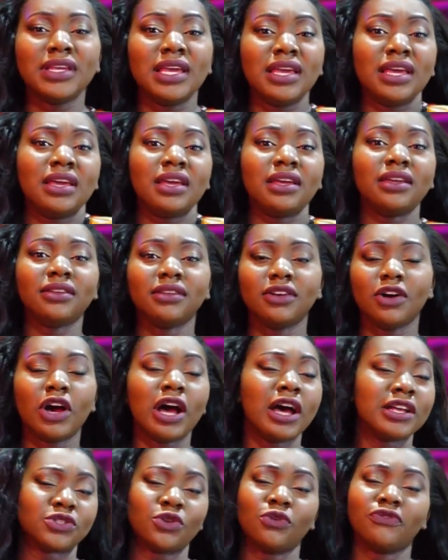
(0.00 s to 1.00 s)
and
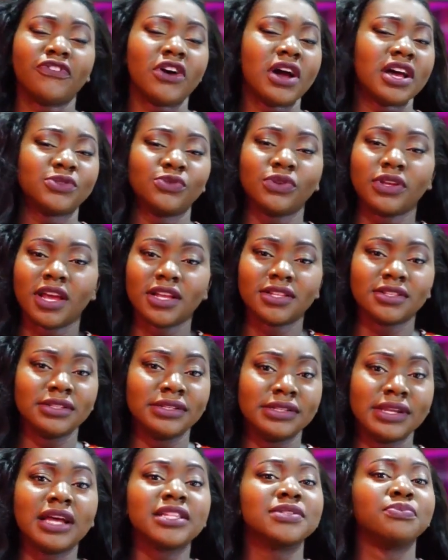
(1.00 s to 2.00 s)
so far as we get
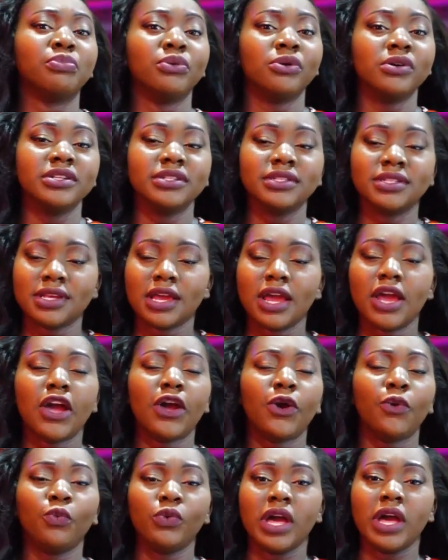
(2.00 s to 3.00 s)
to that point,
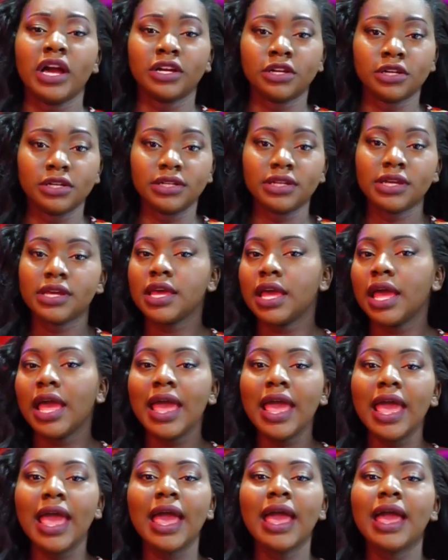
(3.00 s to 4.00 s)
we are good.
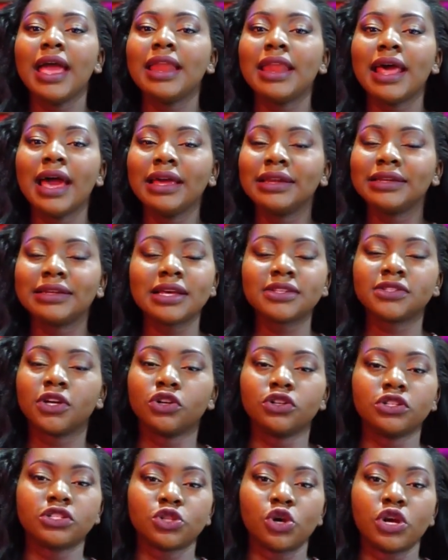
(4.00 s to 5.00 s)
And that's
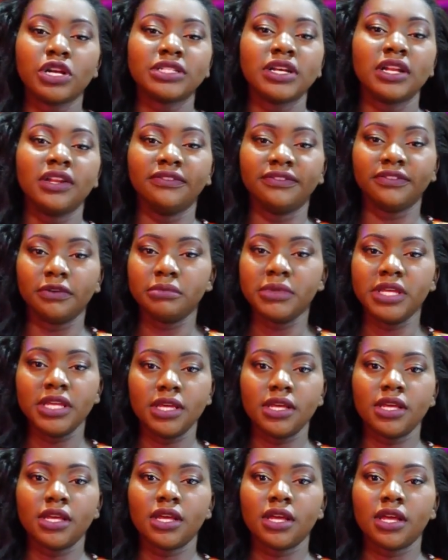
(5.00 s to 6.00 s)
not good storytelling for
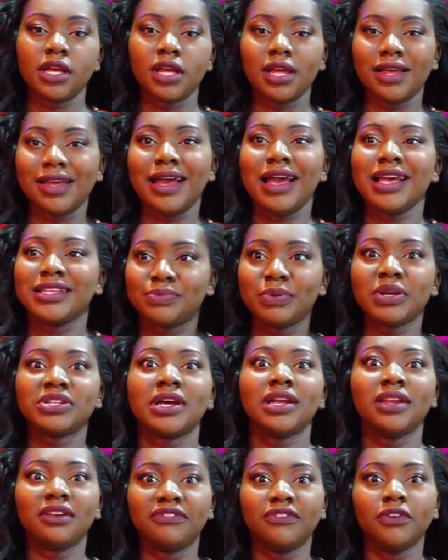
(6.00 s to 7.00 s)
me,
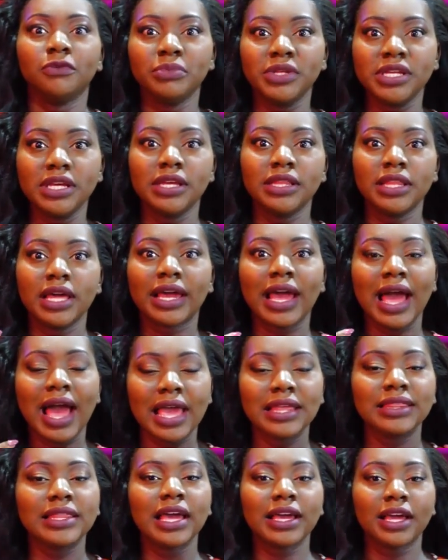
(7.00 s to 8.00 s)
especially for me. Like,
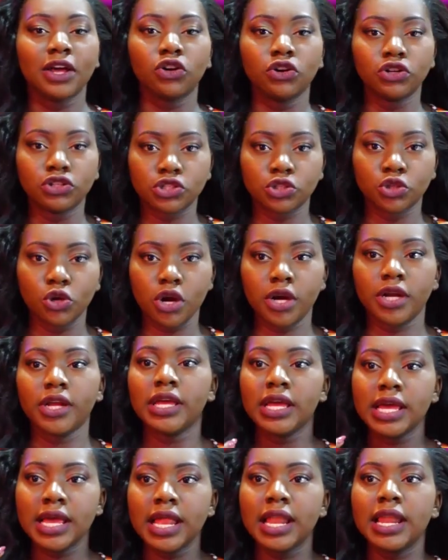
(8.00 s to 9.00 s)
I like a good story.
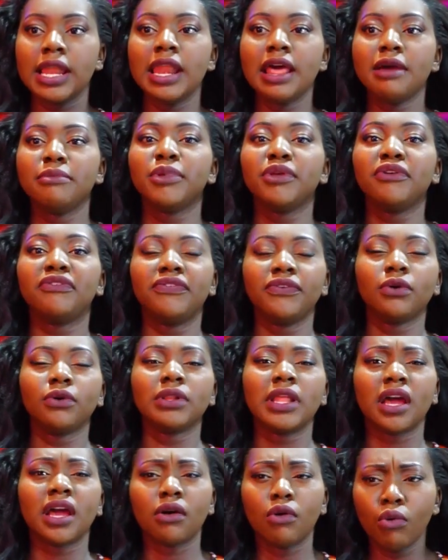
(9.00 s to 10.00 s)
Let me feel
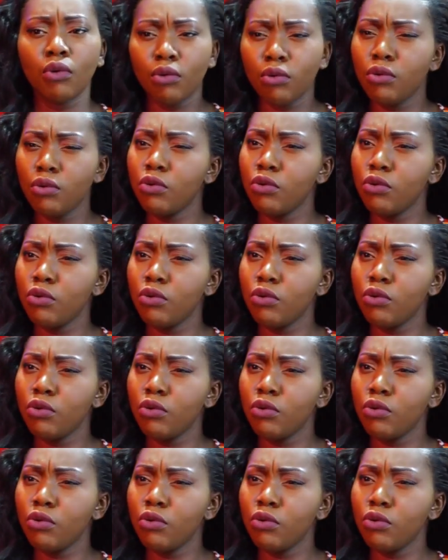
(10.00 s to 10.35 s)
like, ooh,